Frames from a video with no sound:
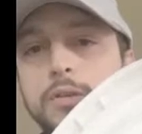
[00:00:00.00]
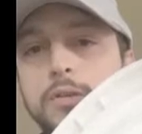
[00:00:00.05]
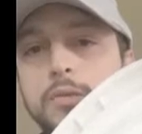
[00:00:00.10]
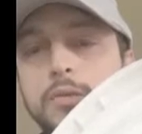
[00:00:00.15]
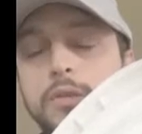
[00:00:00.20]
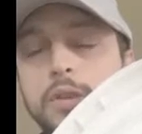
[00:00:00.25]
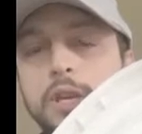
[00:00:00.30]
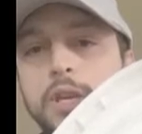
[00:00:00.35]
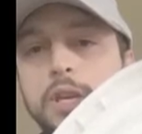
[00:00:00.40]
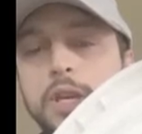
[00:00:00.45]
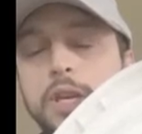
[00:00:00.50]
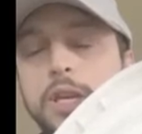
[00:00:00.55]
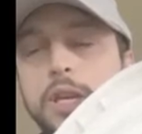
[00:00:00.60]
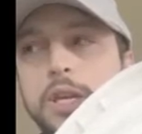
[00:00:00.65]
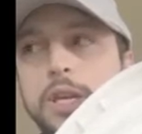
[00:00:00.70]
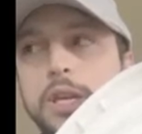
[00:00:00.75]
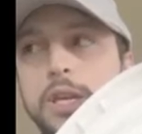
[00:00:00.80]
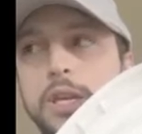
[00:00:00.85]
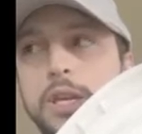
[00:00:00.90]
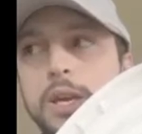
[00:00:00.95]
through
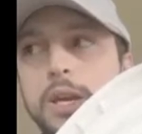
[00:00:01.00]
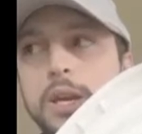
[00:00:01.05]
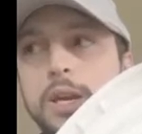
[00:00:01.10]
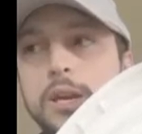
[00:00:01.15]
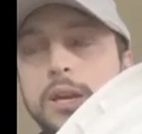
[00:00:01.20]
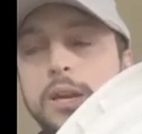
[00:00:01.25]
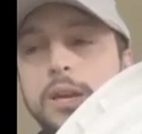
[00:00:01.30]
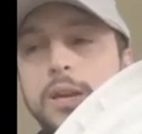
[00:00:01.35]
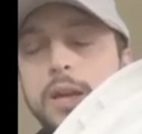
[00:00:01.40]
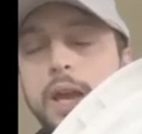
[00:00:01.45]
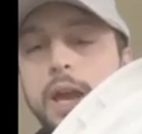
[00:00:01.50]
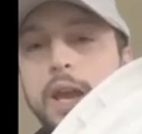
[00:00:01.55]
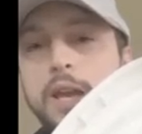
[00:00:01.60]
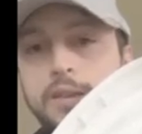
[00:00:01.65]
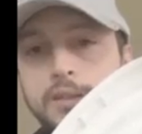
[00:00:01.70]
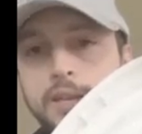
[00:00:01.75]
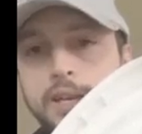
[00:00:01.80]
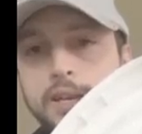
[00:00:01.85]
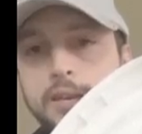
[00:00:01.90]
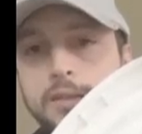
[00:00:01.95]
the
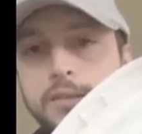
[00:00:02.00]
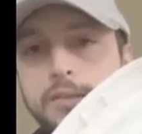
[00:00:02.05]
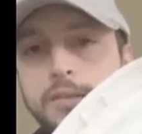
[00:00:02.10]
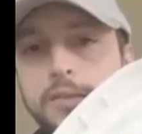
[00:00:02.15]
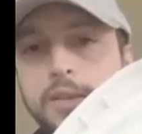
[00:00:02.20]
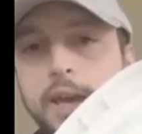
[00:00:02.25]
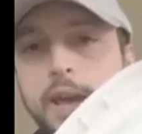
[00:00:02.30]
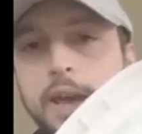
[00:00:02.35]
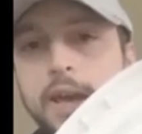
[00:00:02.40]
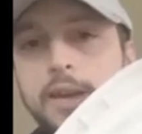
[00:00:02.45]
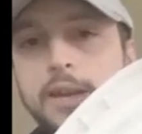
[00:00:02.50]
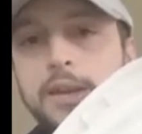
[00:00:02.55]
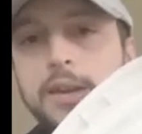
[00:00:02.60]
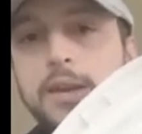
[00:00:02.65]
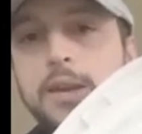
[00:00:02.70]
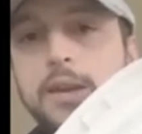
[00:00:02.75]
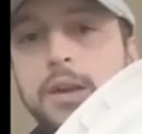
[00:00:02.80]
18th day.